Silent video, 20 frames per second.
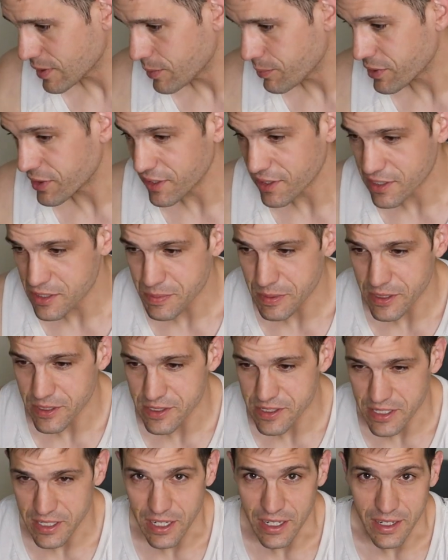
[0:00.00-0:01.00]
But the
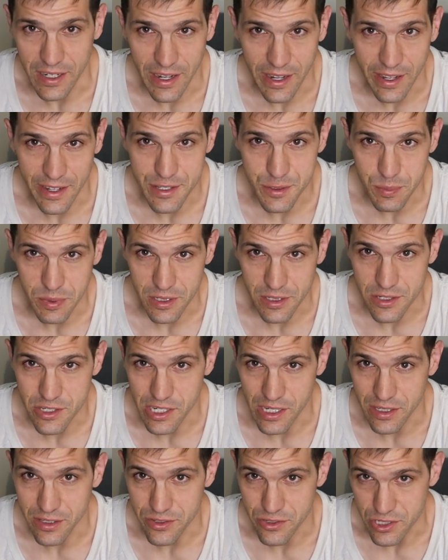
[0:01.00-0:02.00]
experience, again, has been
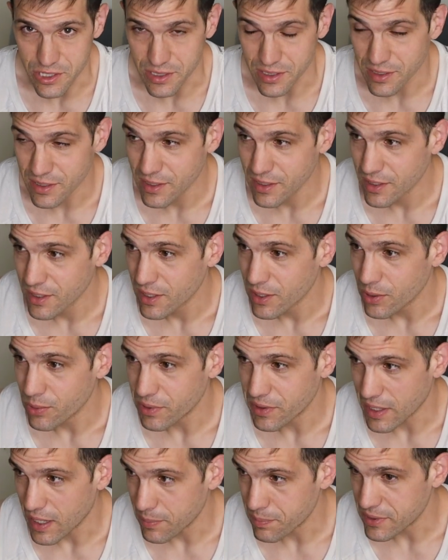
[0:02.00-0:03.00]
challenging.
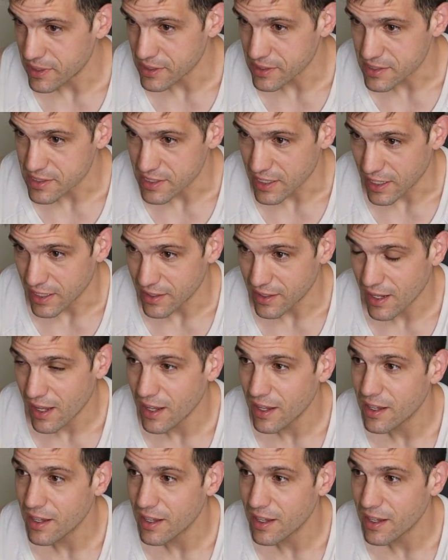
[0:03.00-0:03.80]
With that being said,